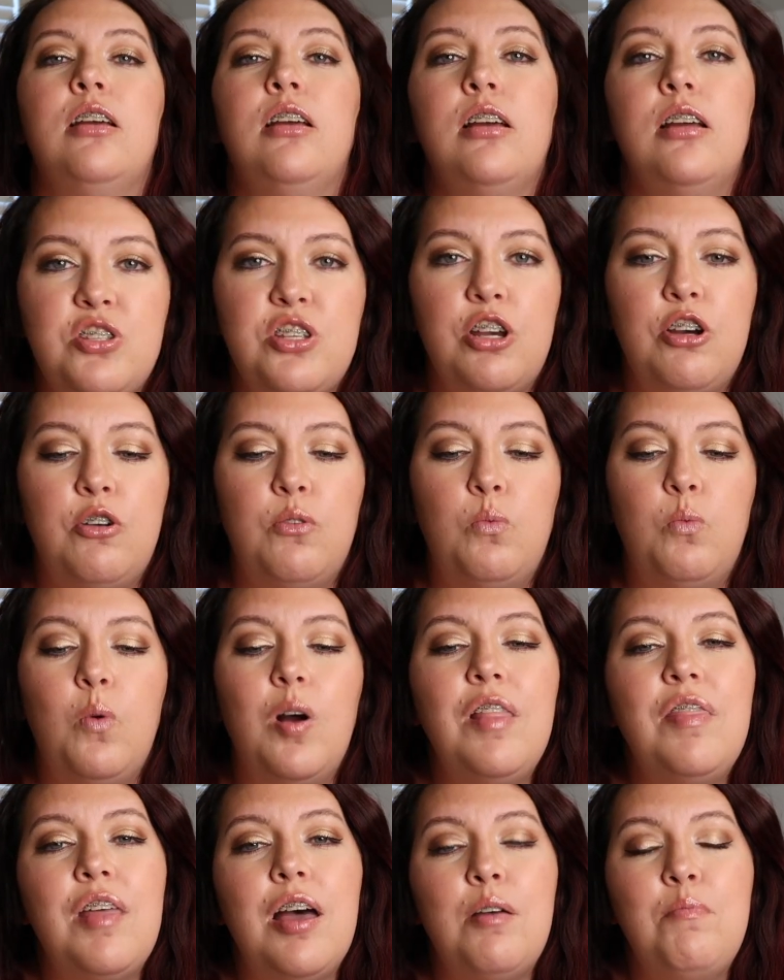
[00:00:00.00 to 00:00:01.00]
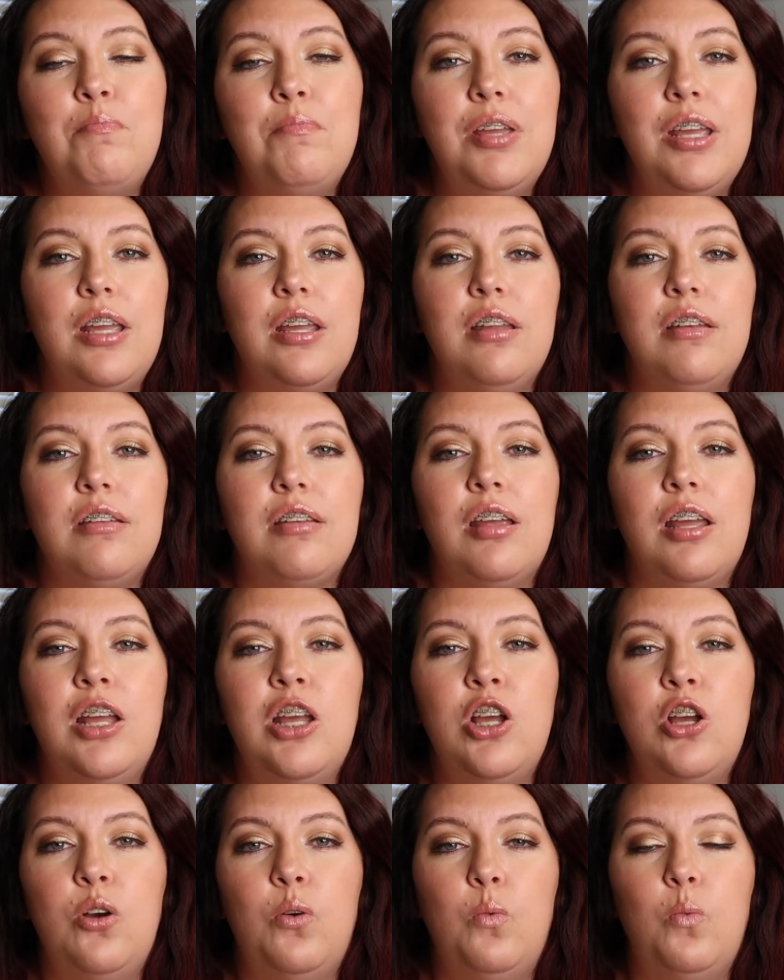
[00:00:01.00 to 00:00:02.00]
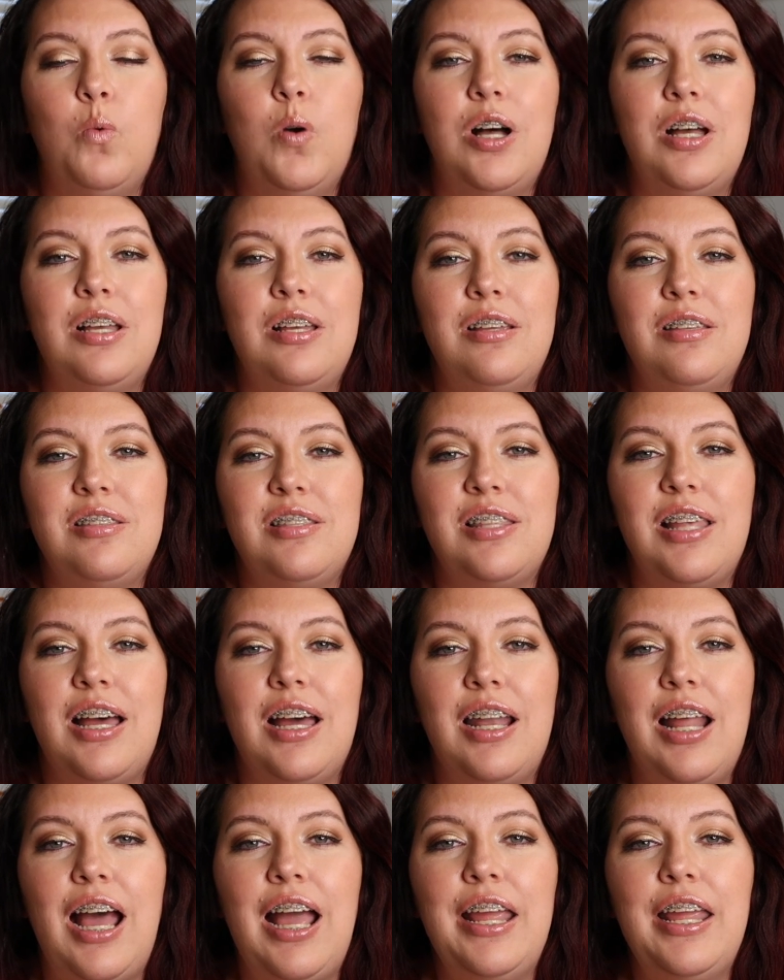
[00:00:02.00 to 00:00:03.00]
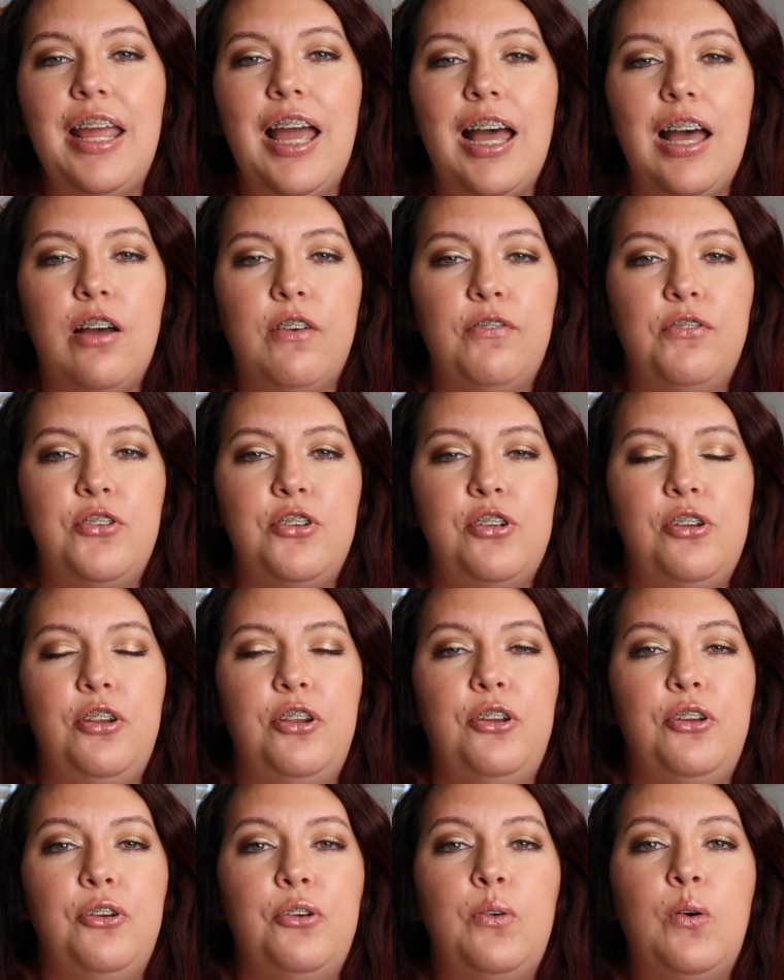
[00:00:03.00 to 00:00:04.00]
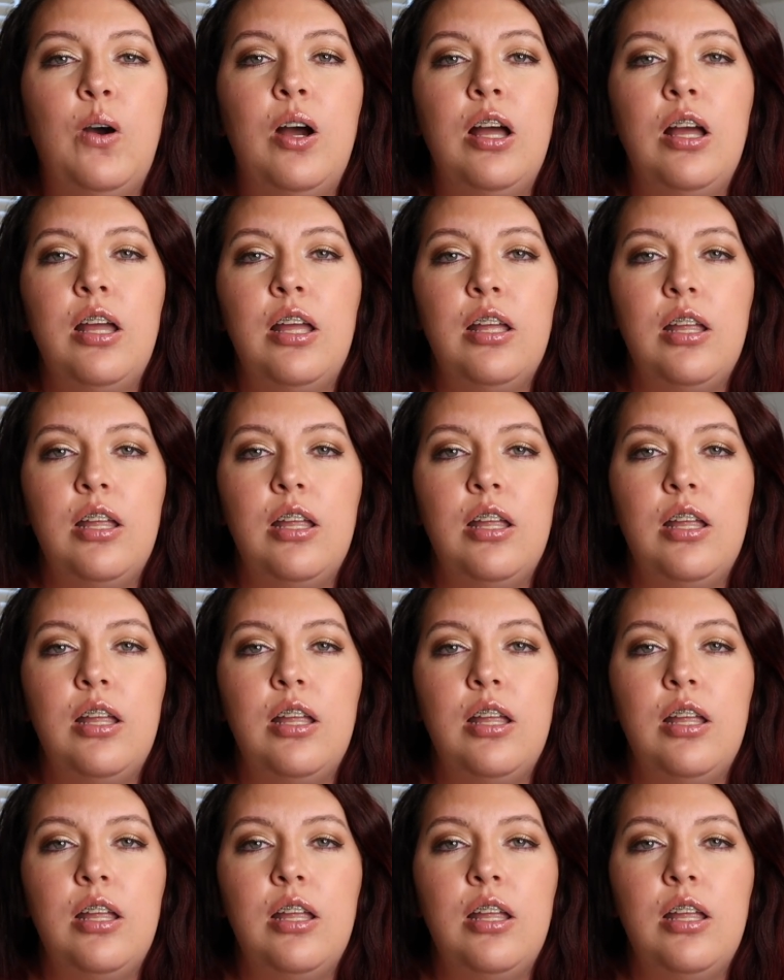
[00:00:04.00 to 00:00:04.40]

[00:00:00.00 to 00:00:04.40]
So what that meant was that I have to